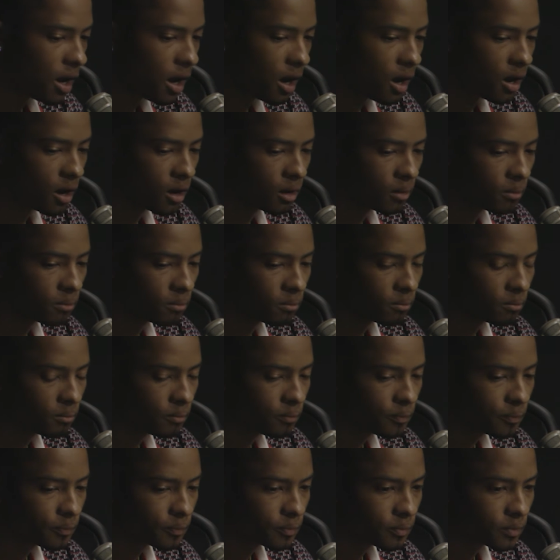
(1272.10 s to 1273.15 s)

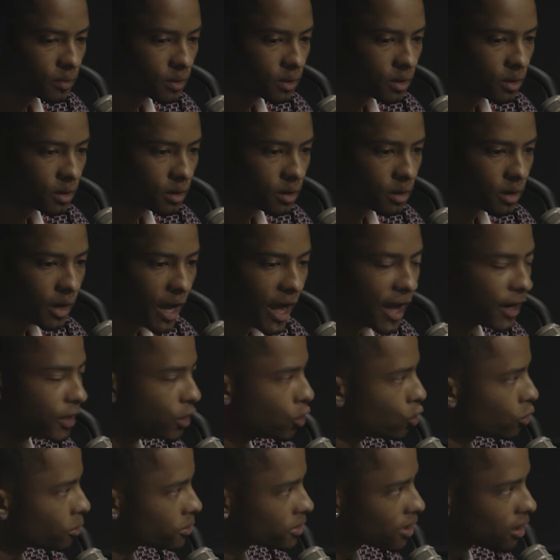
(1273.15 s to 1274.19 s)
I
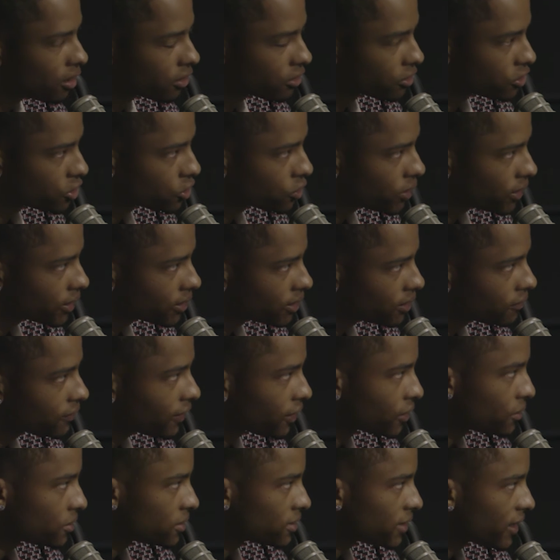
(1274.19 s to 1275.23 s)
knew it was all constructive.
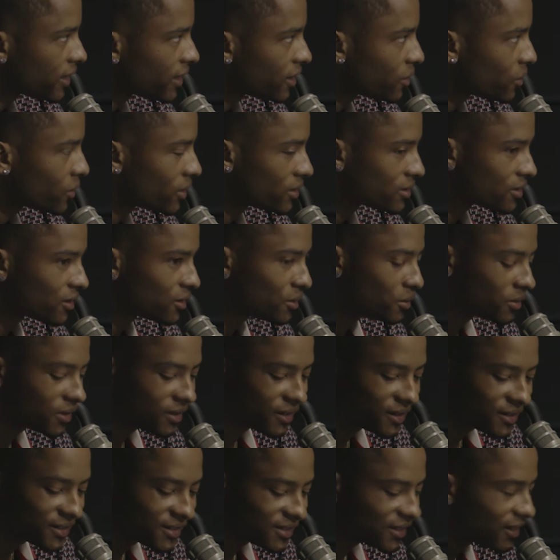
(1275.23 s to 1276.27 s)
Like you said, you
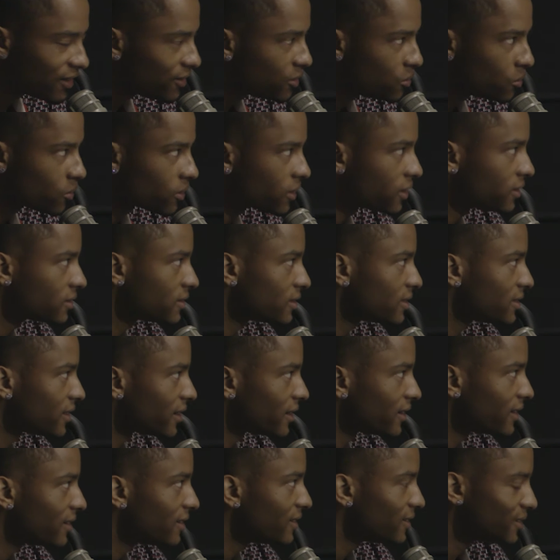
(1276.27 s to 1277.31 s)
couldn't say you weren't
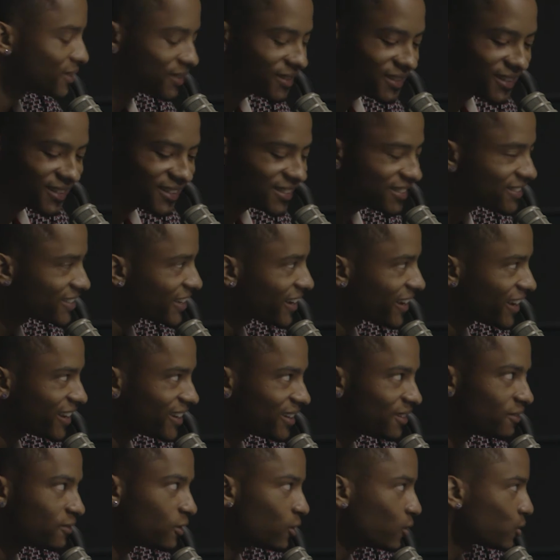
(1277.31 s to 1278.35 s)
entertained. You couldn't say
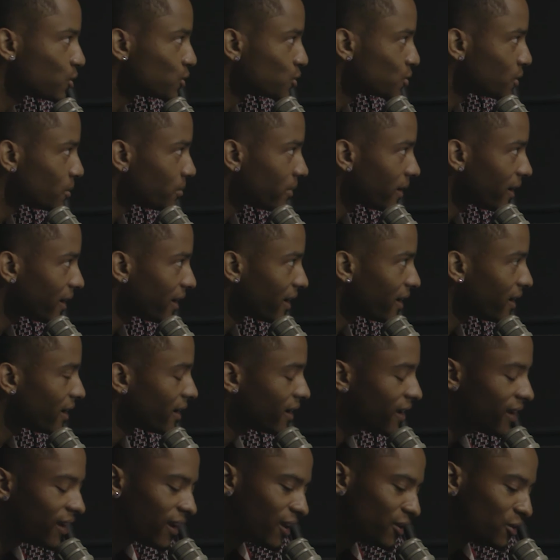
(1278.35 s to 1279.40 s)
the vocals were bad,
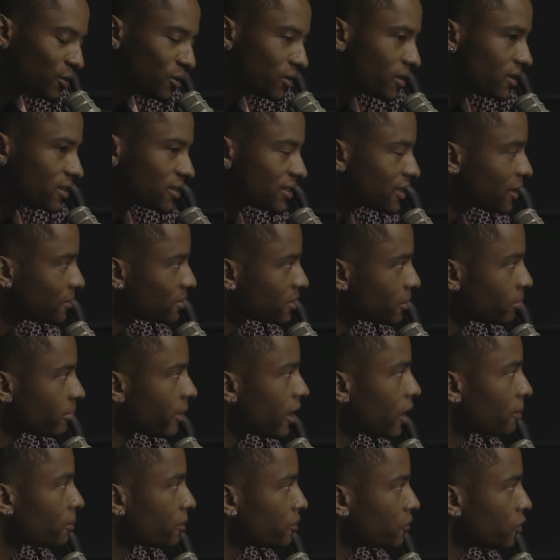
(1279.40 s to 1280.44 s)
and you couldn't say it was a
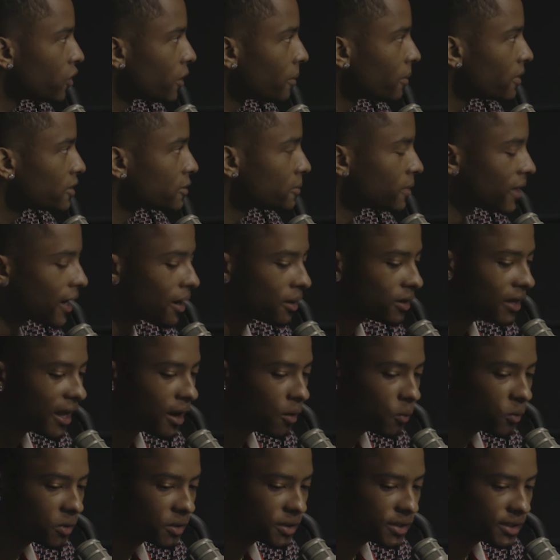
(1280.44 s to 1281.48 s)
bad performance. But I
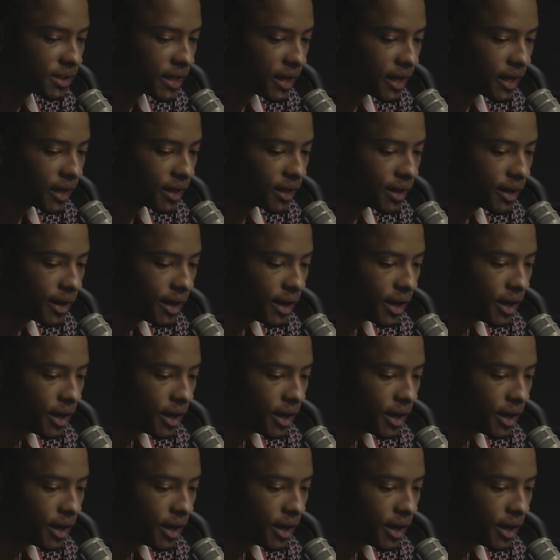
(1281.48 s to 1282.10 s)
will say,